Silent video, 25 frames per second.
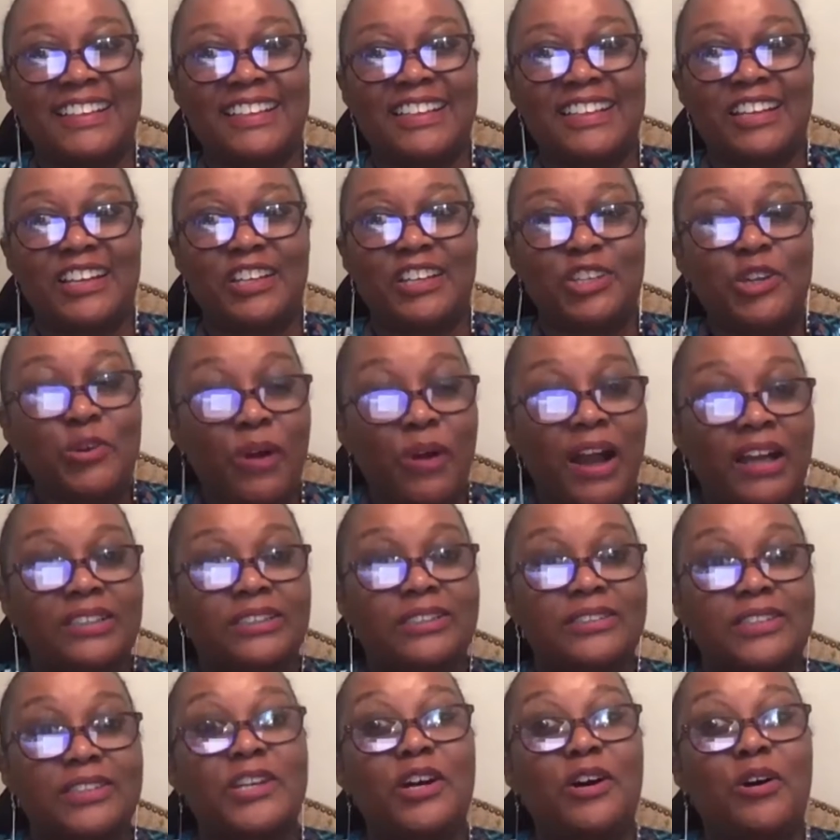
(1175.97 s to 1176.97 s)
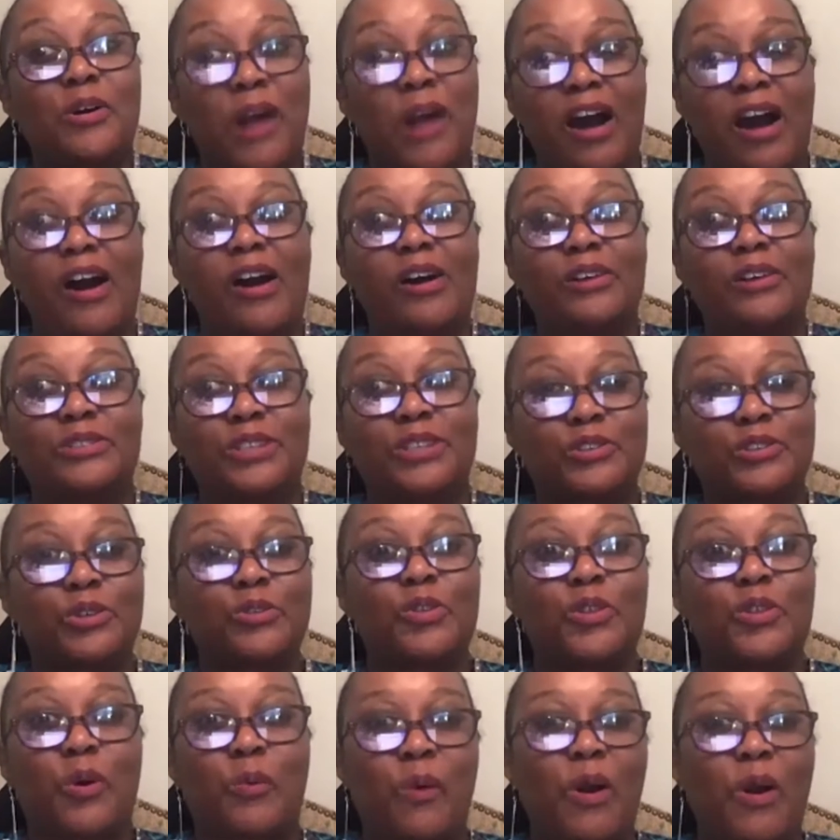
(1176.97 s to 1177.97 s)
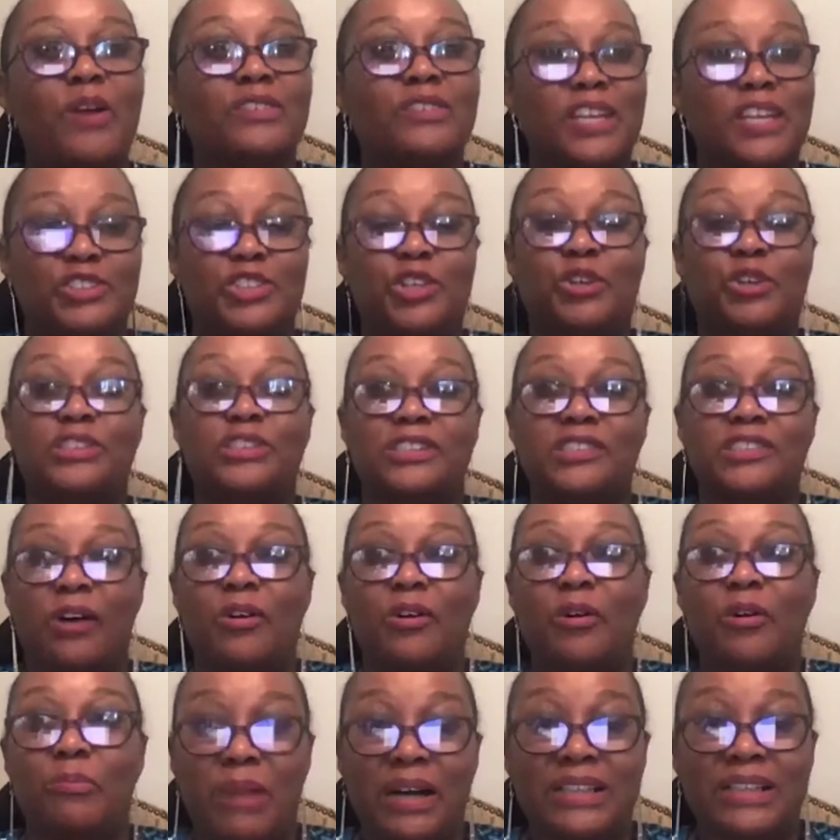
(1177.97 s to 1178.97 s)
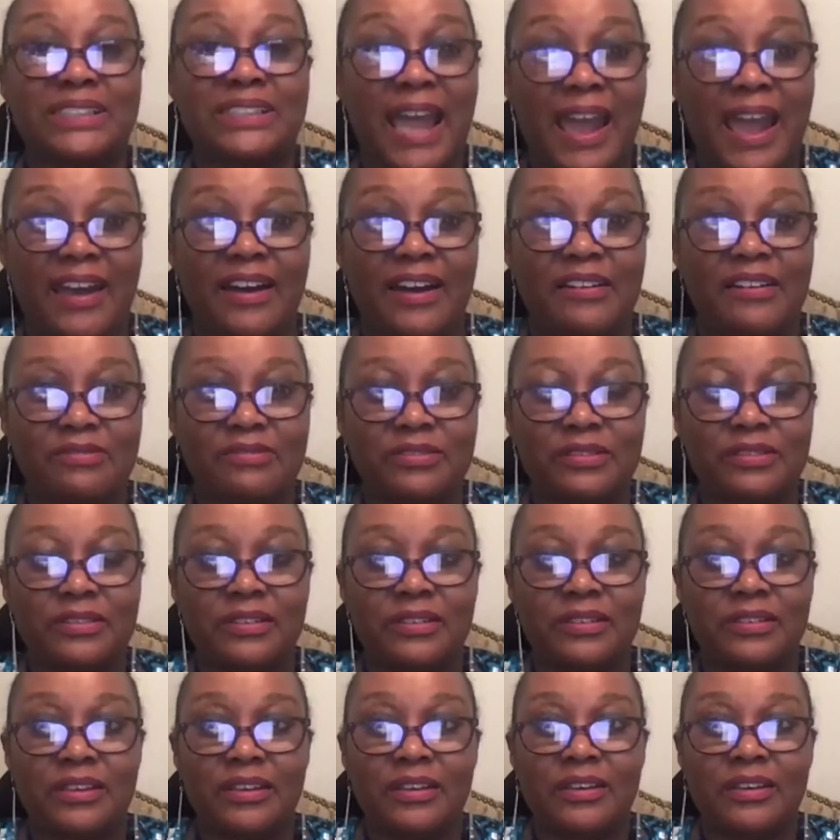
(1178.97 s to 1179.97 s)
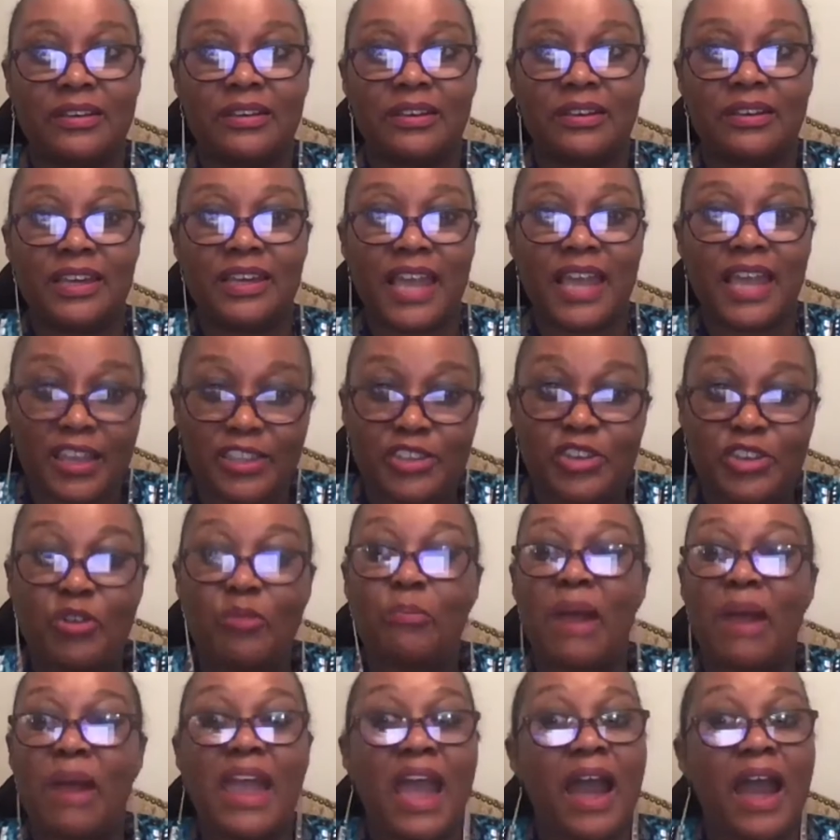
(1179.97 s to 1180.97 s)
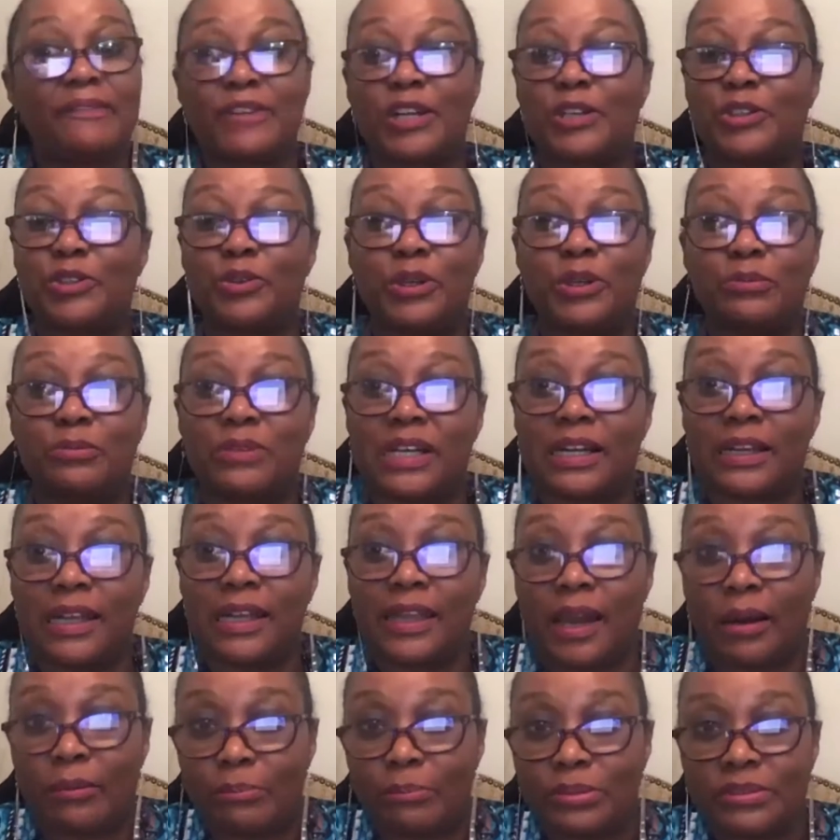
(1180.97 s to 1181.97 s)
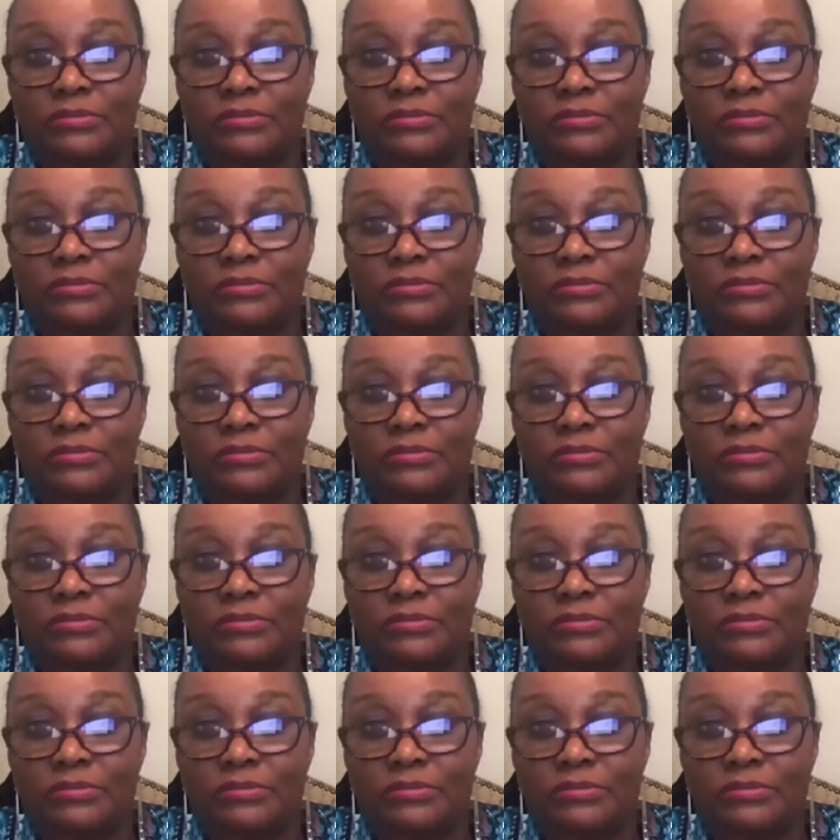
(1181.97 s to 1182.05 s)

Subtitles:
You are still called to do the work that your soul must have. And you may have to do it with a limp.